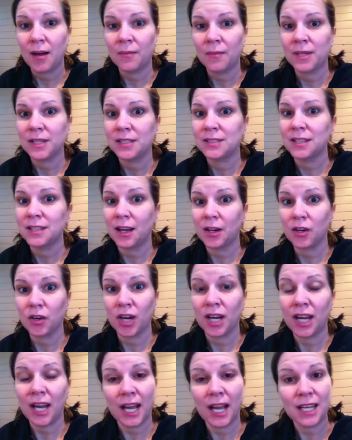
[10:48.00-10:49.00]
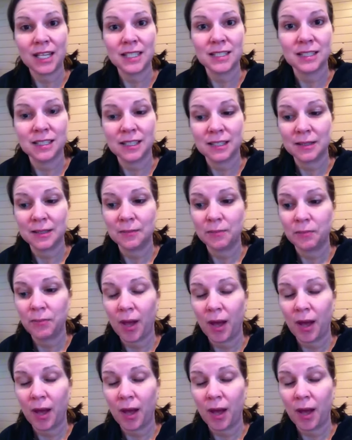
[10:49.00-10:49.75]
He's a great guy. He's a